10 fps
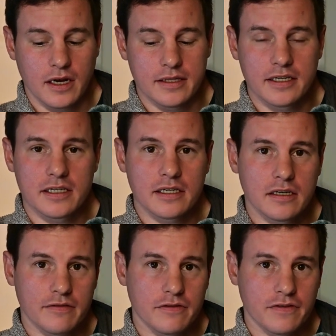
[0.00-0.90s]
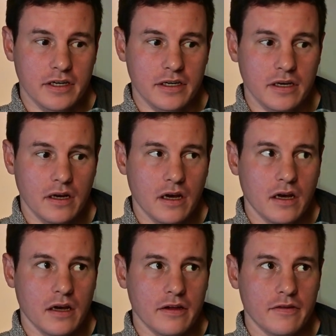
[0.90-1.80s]
And this is another thing.
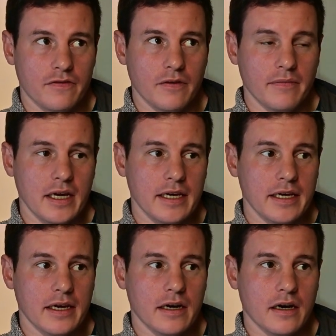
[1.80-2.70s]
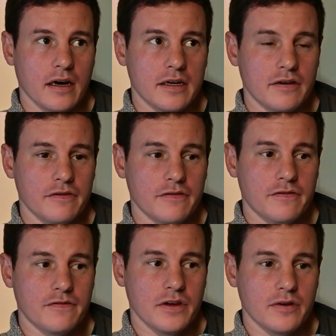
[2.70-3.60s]
For me, I don't
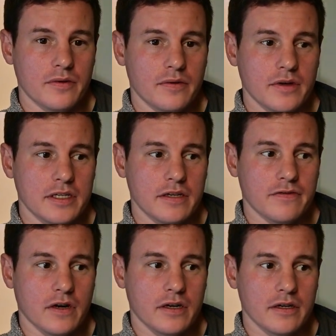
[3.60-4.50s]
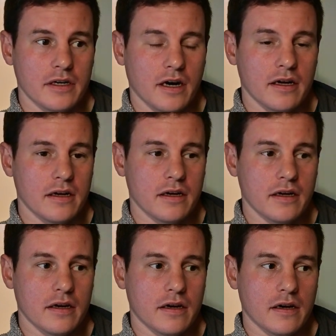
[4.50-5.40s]
feel as if I could
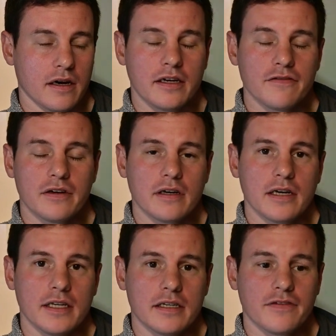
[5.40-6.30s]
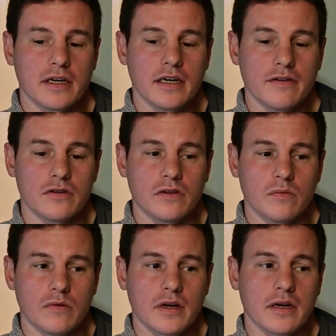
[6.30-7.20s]
ever
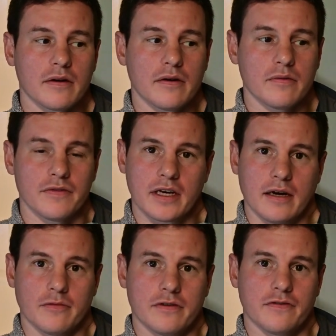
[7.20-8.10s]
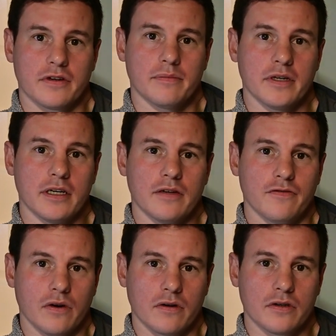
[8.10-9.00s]
just walk with a camera in front of me
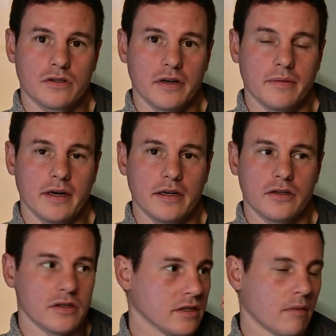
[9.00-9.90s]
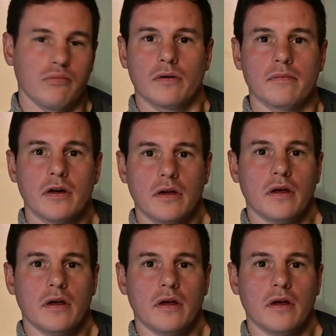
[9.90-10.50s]
and vlog straight away, just like boom.